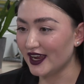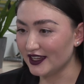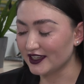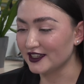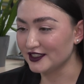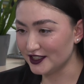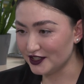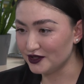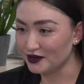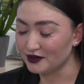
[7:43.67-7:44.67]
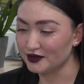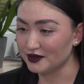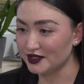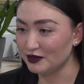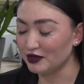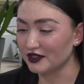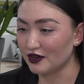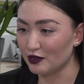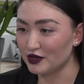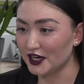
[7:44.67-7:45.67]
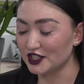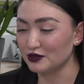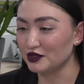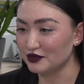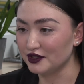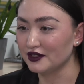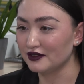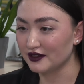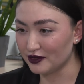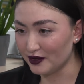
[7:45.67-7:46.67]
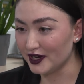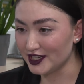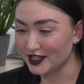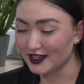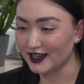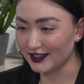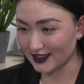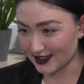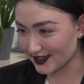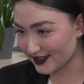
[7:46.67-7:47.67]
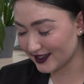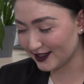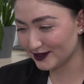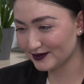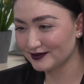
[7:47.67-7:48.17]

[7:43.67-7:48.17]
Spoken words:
and continue to deepen cooperation between Croatia and Kazakhstan.